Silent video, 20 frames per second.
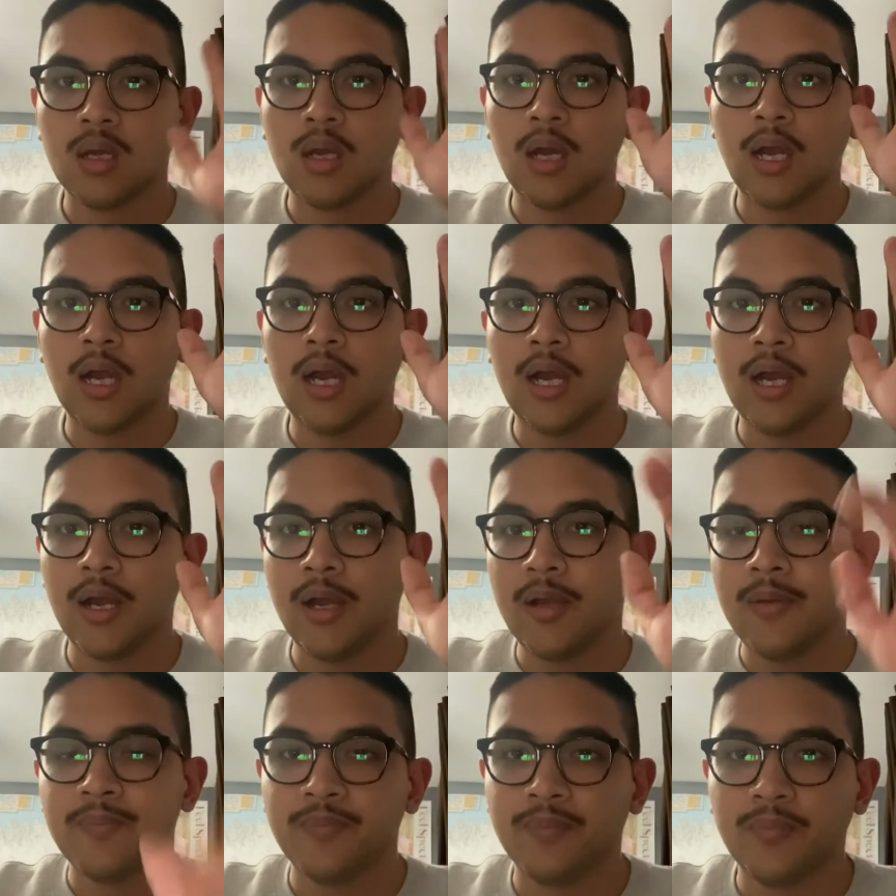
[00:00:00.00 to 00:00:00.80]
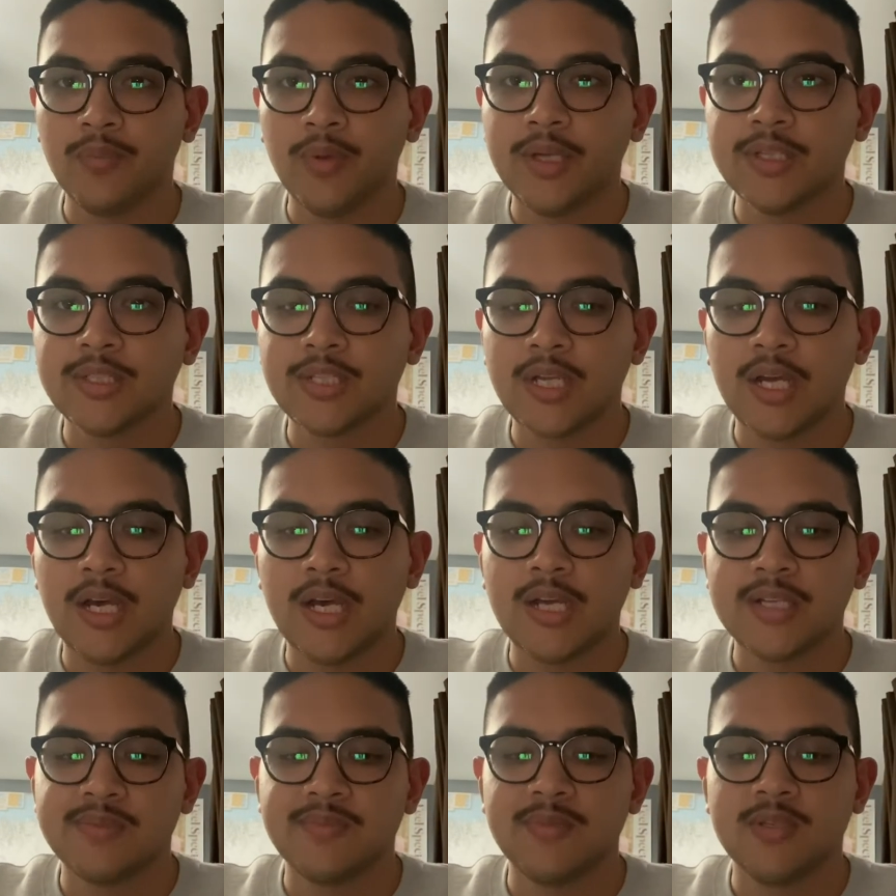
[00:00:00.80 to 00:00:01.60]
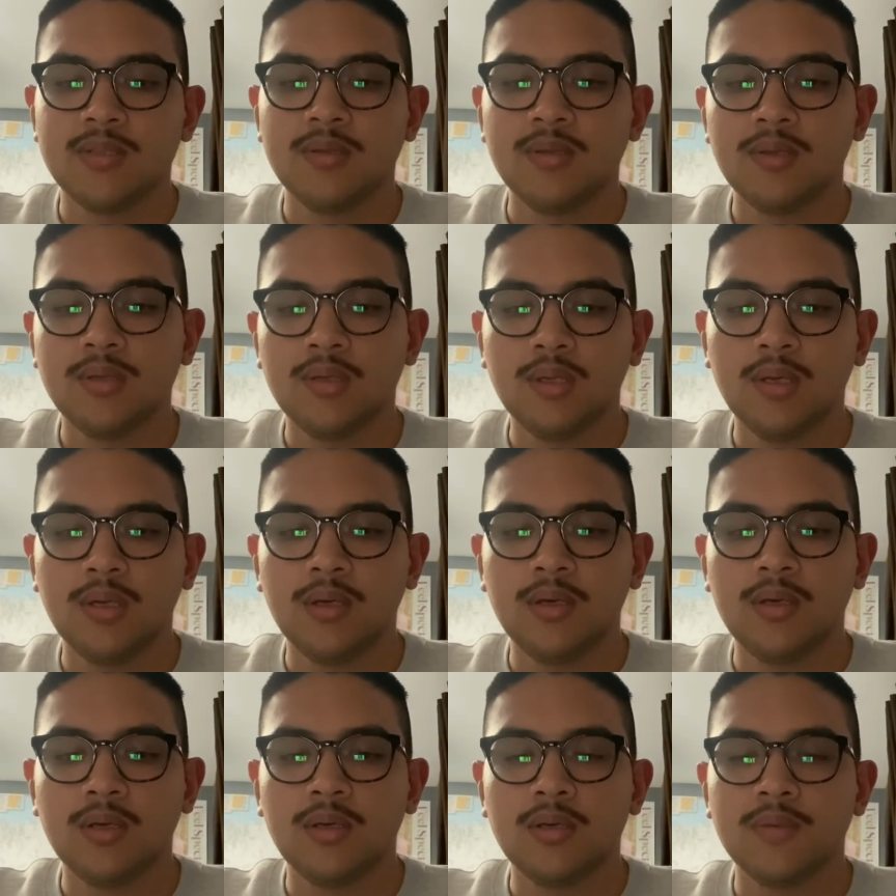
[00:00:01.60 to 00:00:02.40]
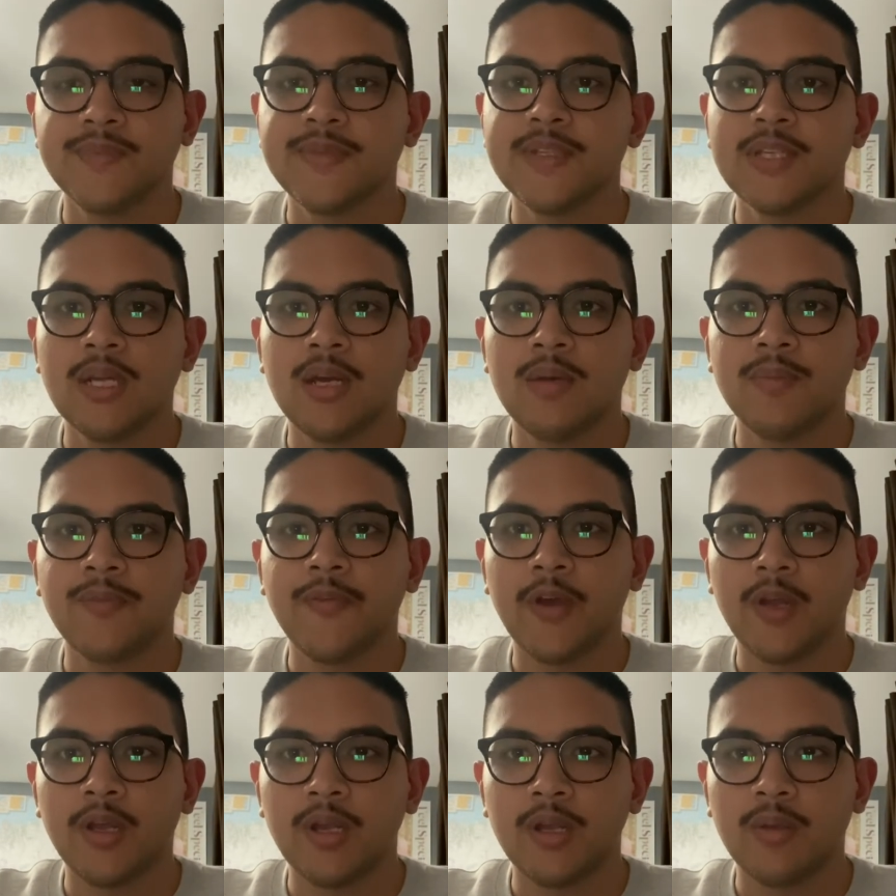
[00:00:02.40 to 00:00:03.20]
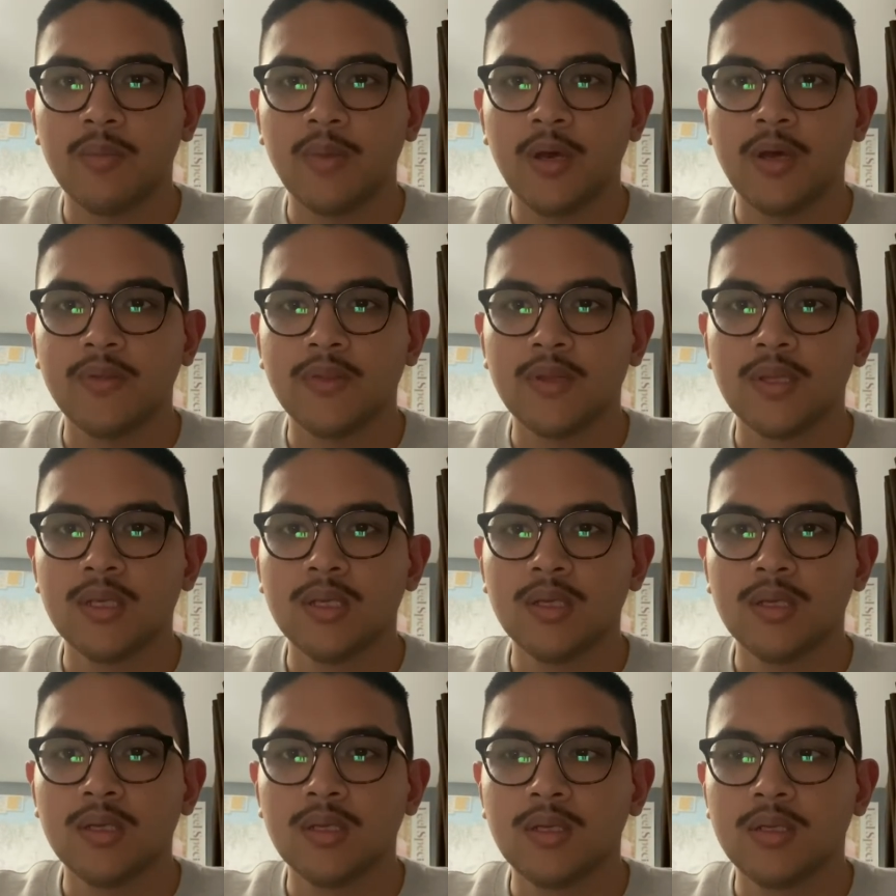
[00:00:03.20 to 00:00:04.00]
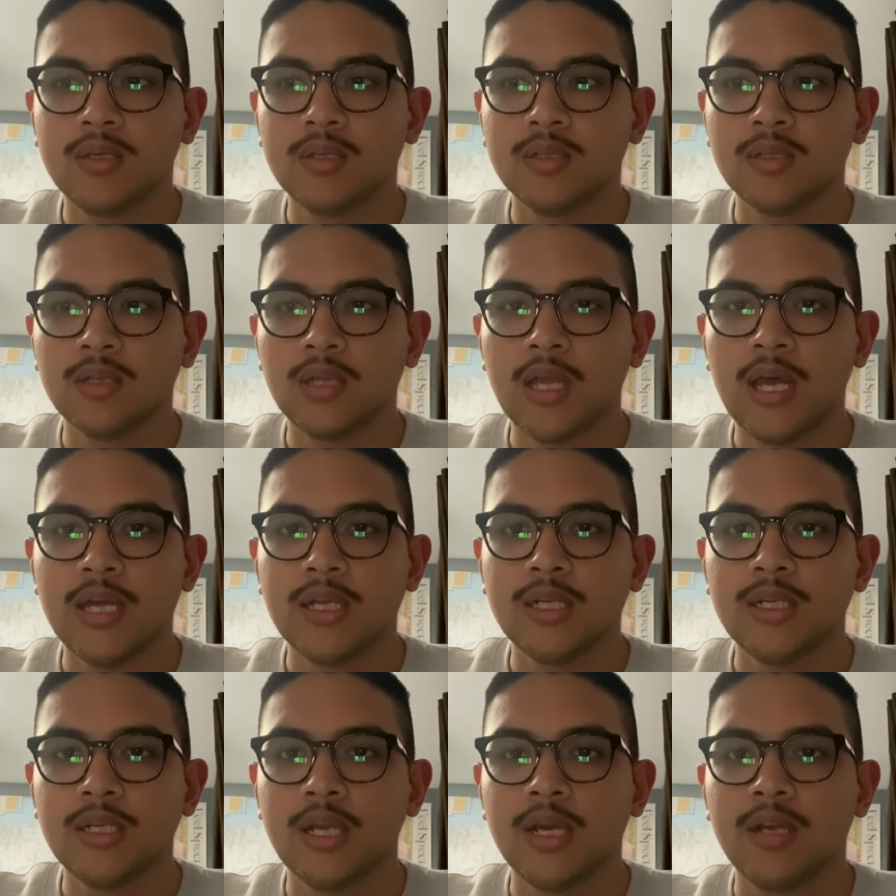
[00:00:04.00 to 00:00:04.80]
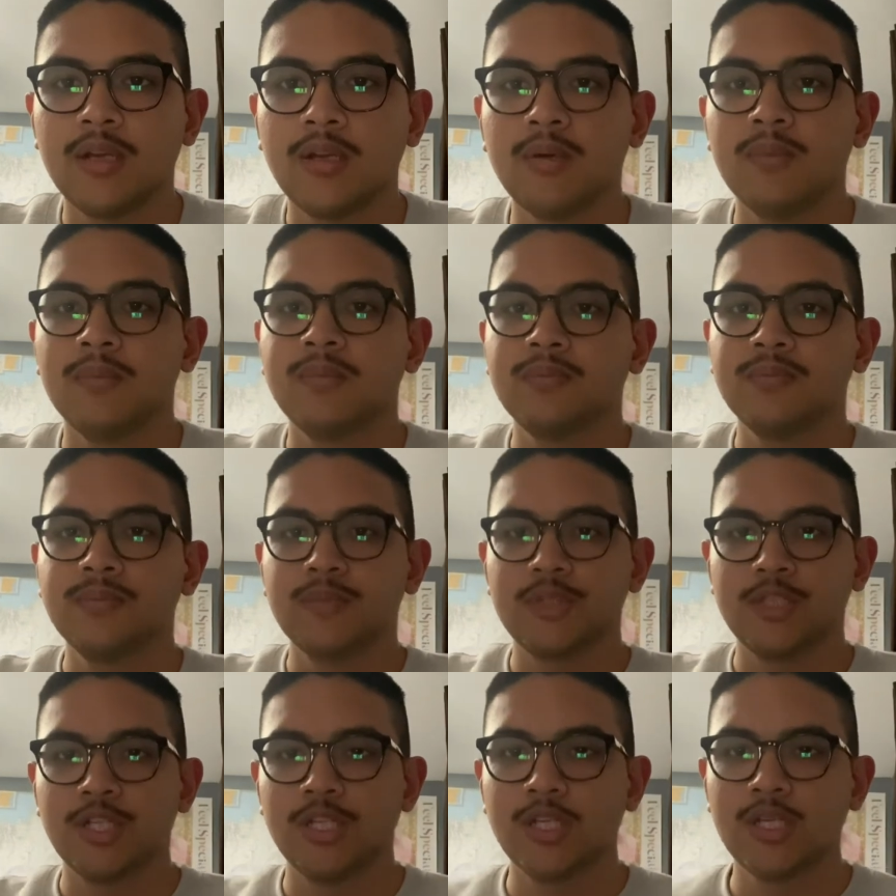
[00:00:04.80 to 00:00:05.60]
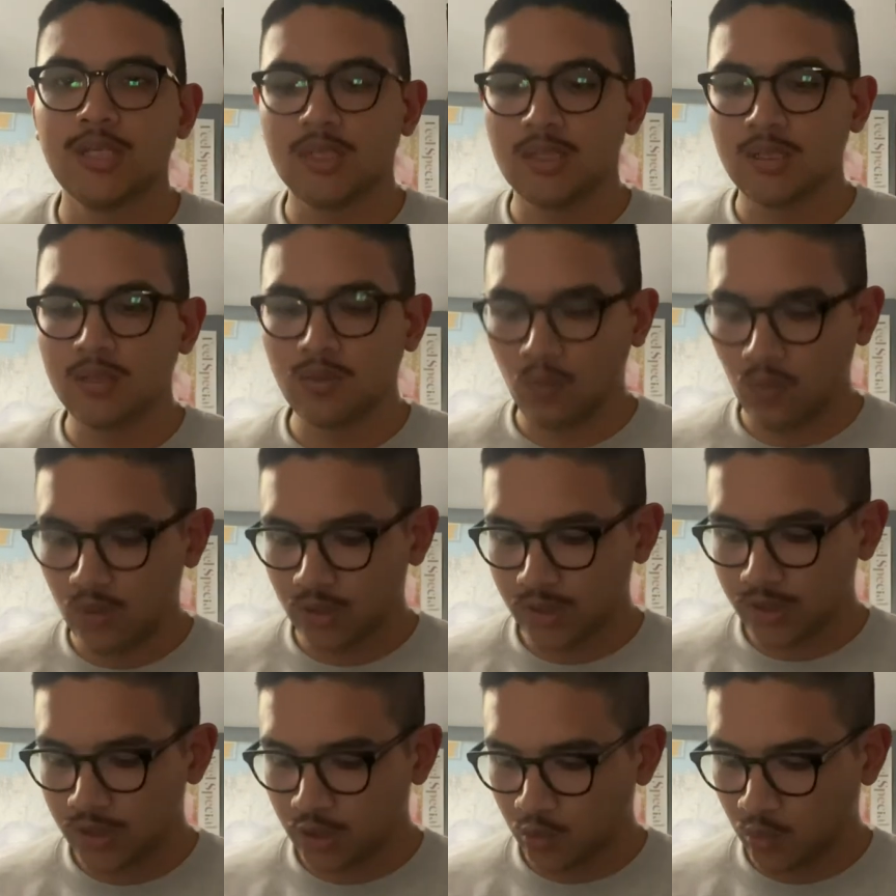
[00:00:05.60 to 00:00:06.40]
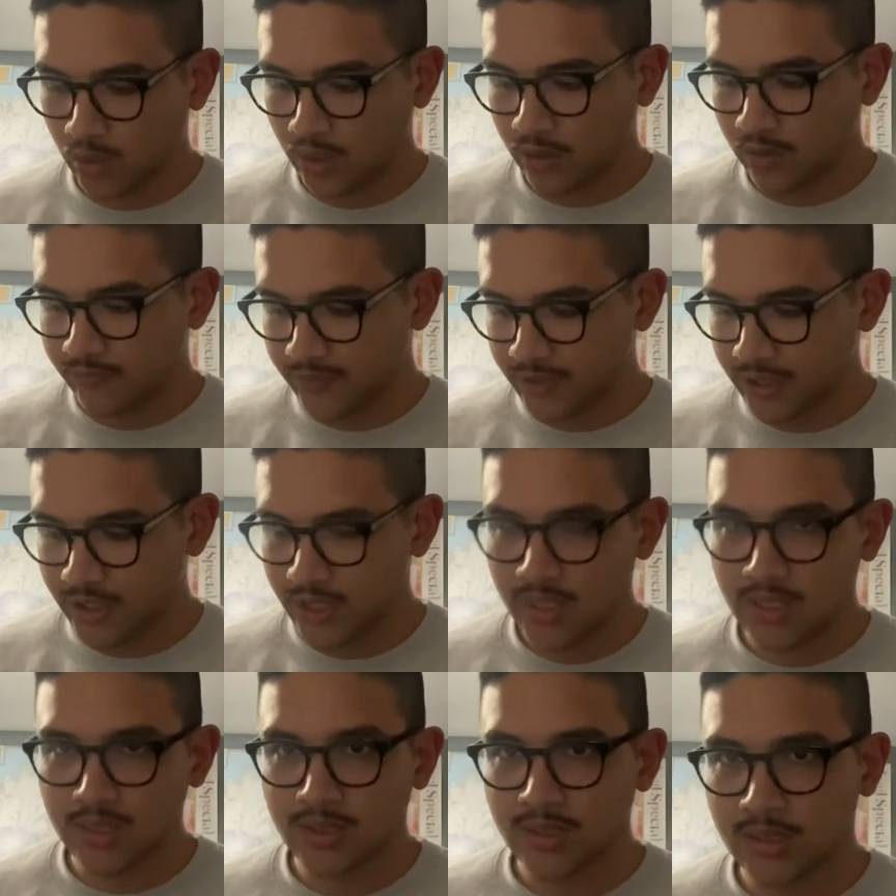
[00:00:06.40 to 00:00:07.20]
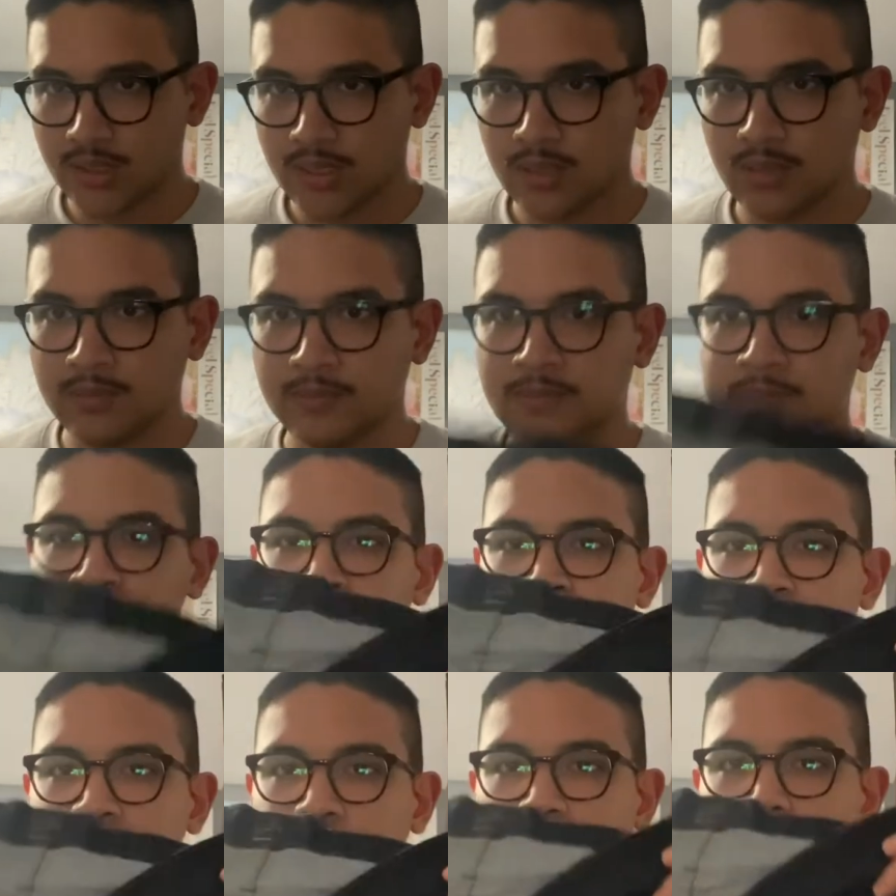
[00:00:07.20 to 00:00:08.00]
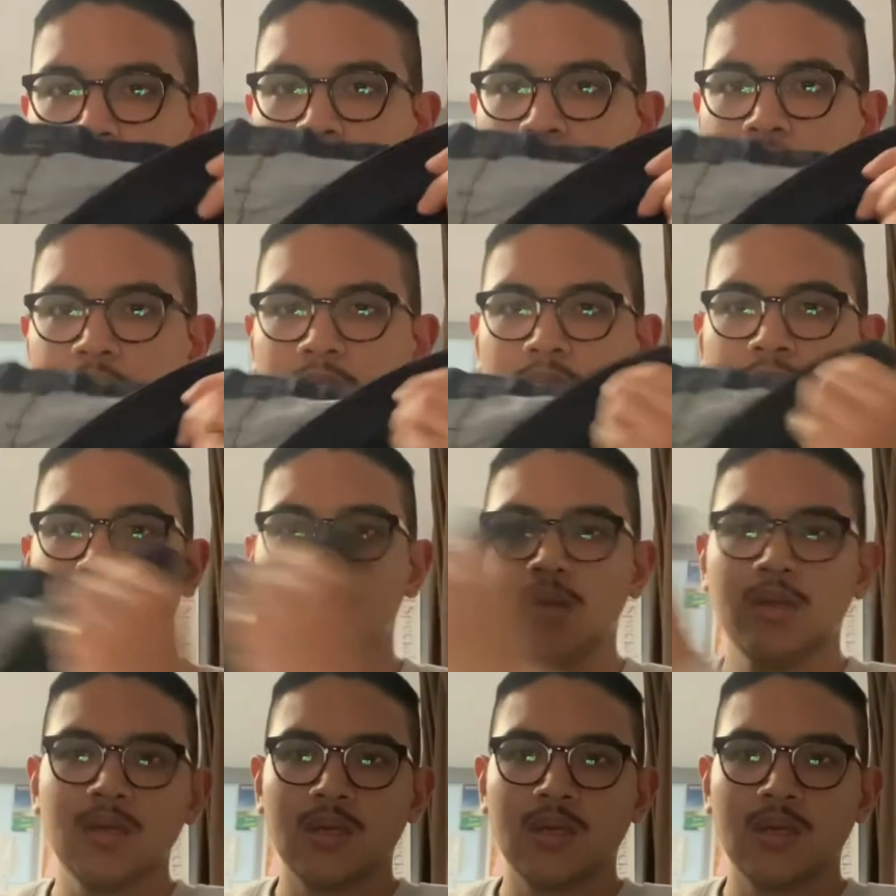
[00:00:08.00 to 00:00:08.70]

Hi, Bryce Cosman. Um, today I'm talking about the Glenn Denim GD112 jeans right here.